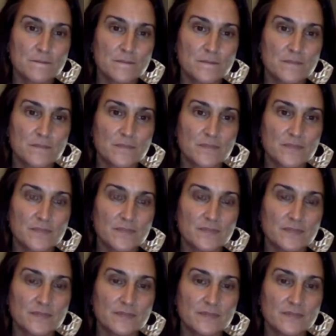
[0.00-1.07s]

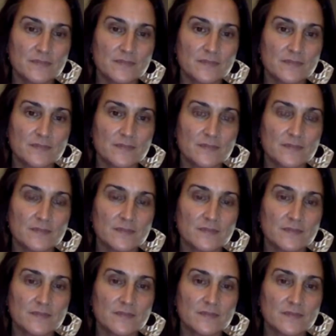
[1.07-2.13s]

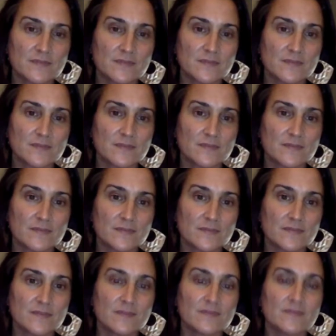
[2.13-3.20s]

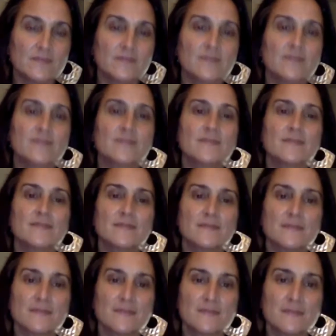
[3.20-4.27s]

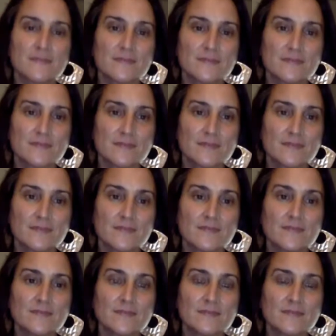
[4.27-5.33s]

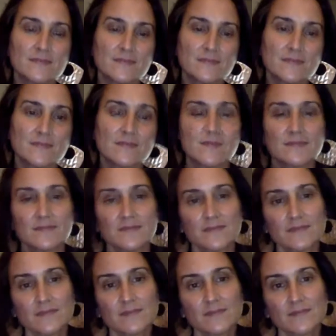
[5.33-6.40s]

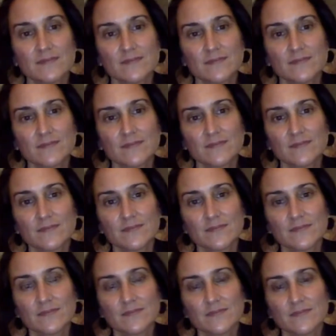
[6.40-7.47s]

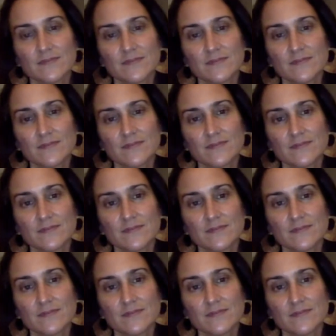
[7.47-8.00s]
[no speech]